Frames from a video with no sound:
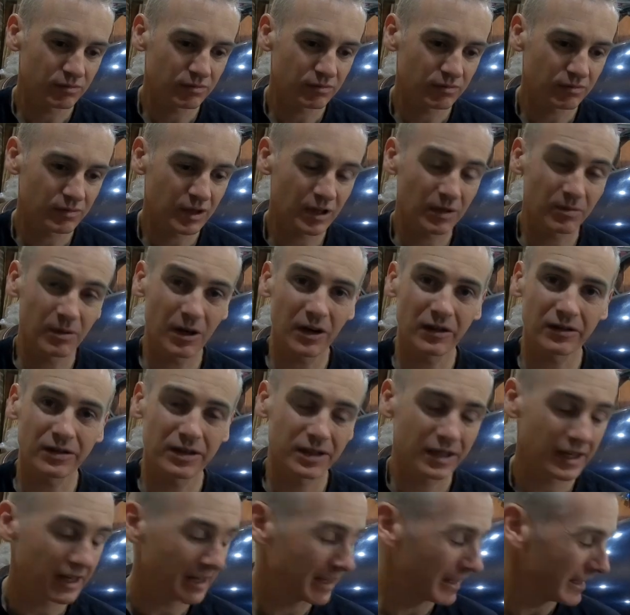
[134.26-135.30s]
gearbox,
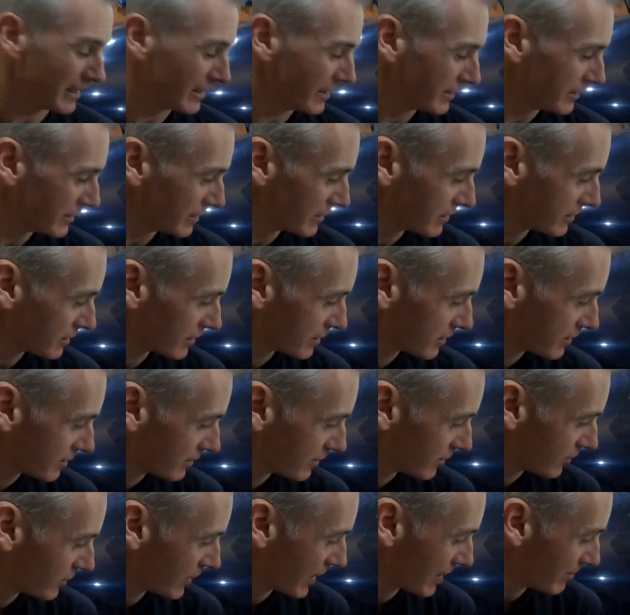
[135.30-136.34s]
and
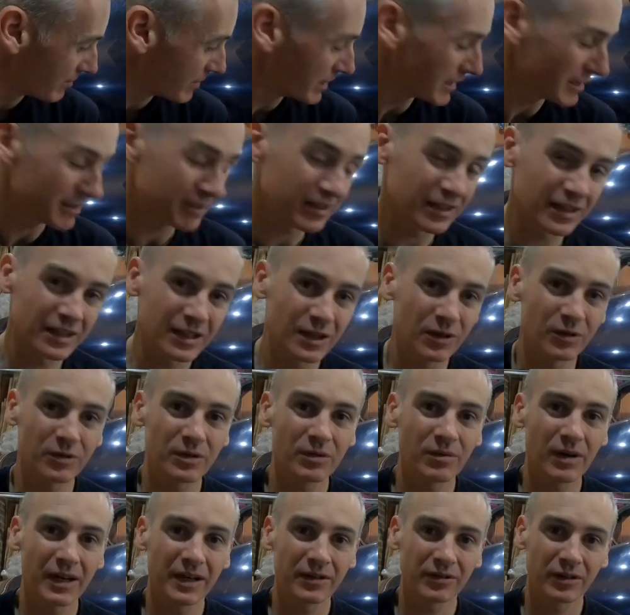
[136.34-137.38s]
that means that the only
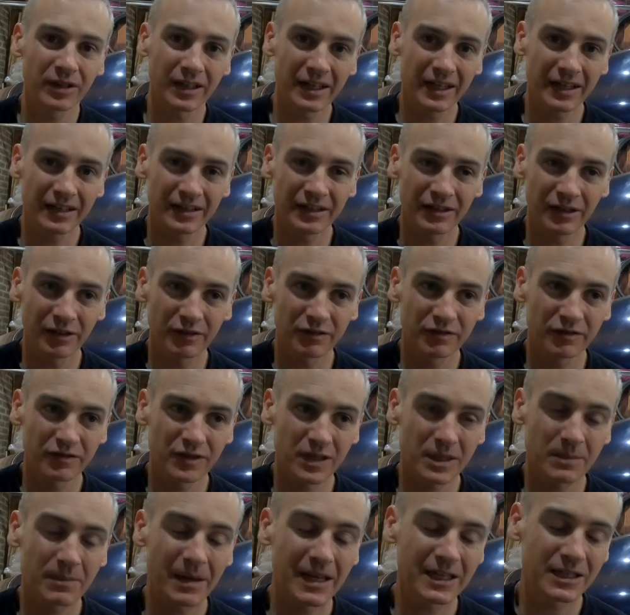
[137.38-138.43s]
way I'm going to get enough
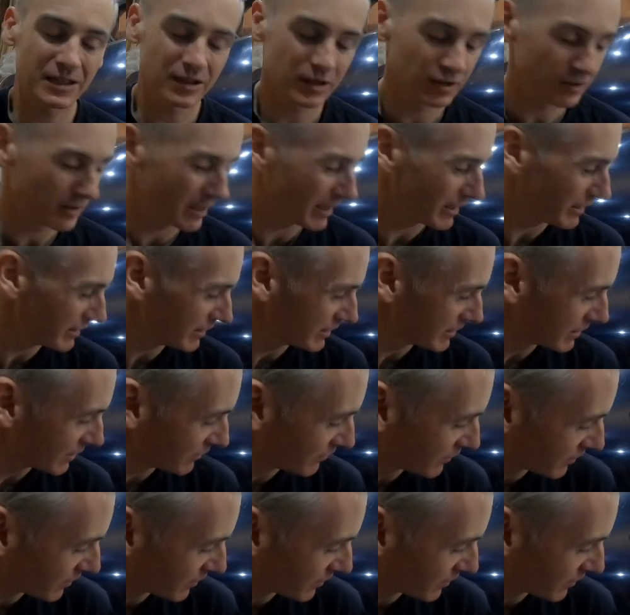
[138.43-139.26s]
space to do that is if I